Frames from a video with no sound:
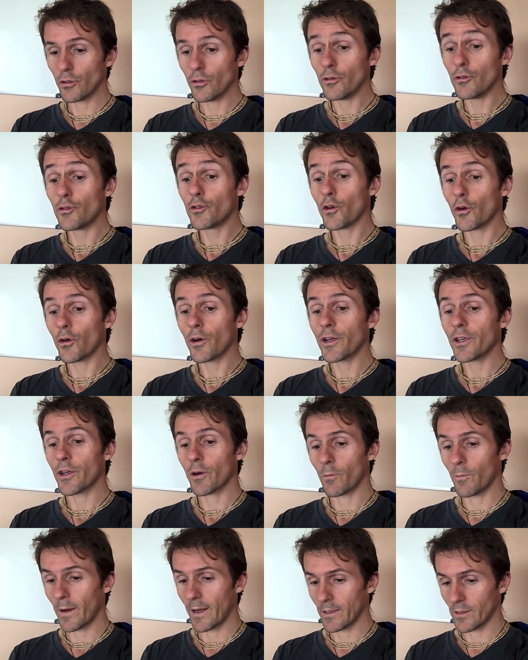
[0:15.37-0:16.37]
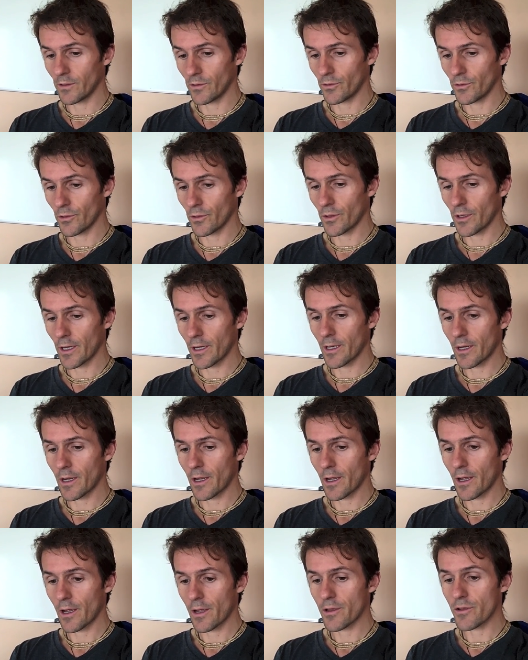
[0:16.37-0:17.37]
You joy your way to joy.
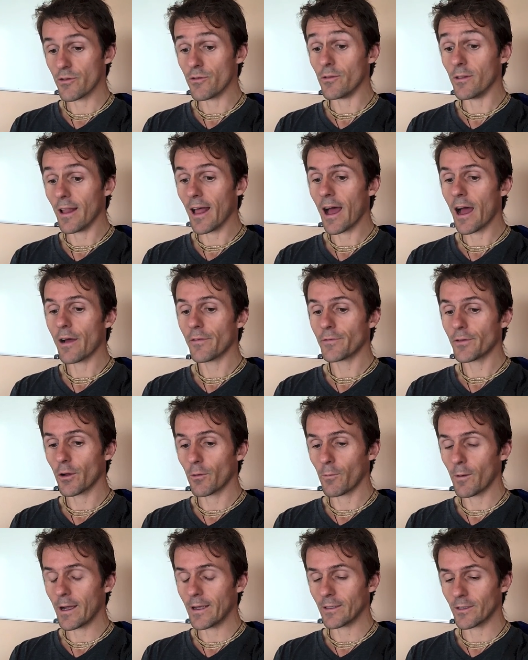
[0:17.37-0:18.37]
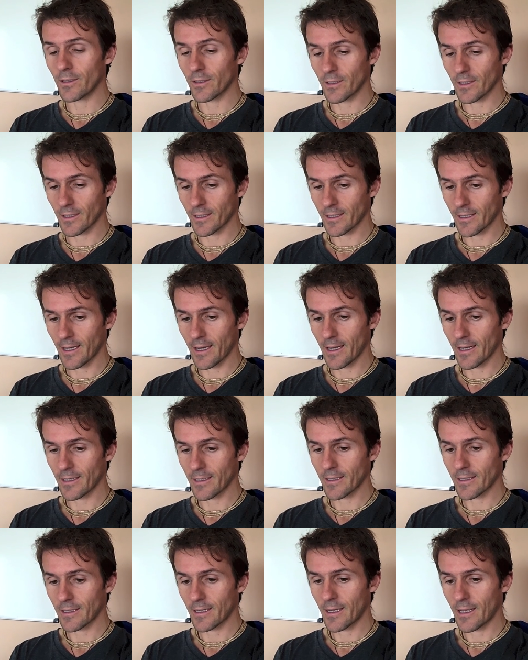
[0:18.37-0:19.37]
You laugh your way to
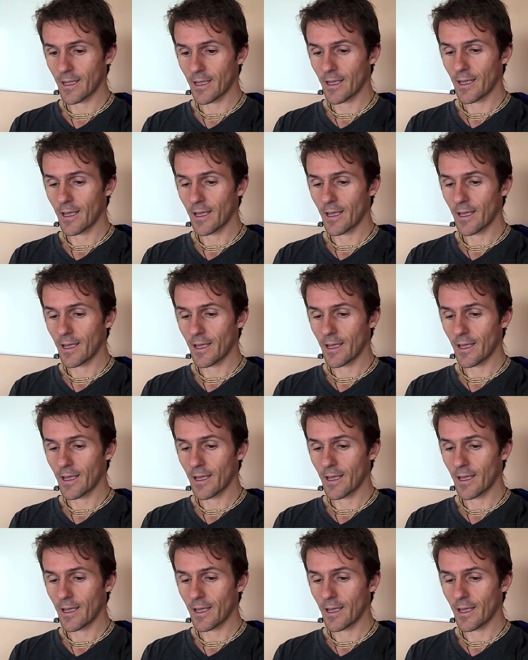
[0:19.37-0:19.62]
success.